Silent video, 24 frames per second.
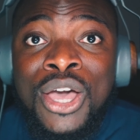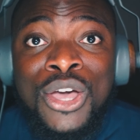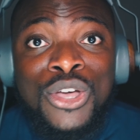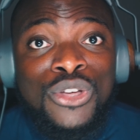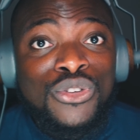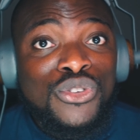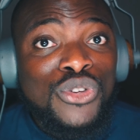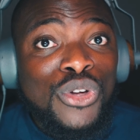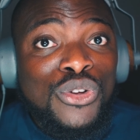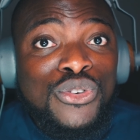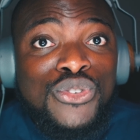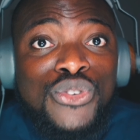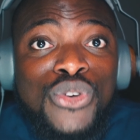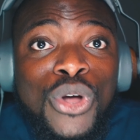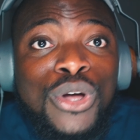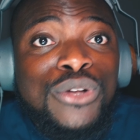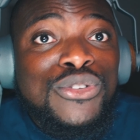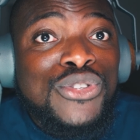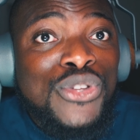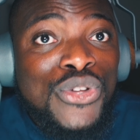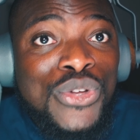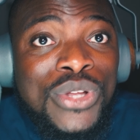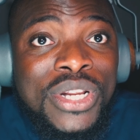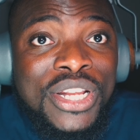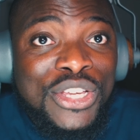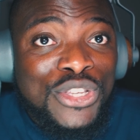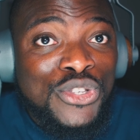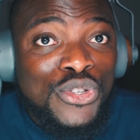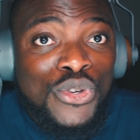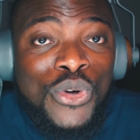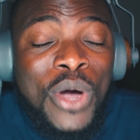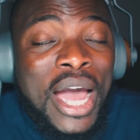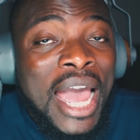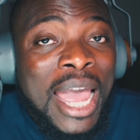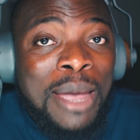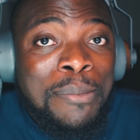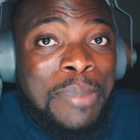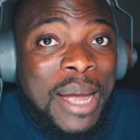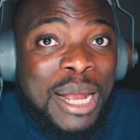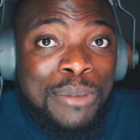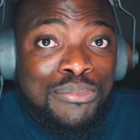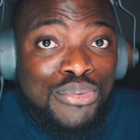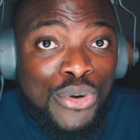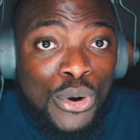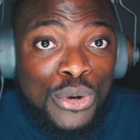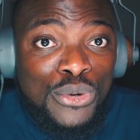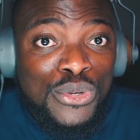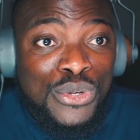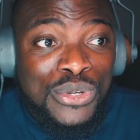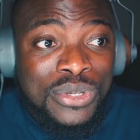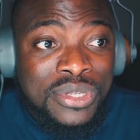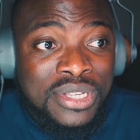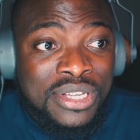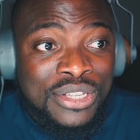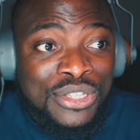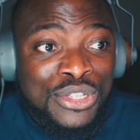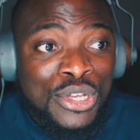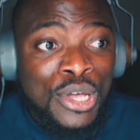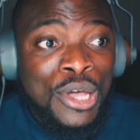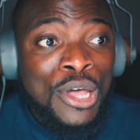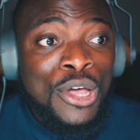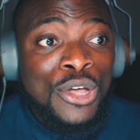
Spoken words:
You're not doing this to your iPad Pro users.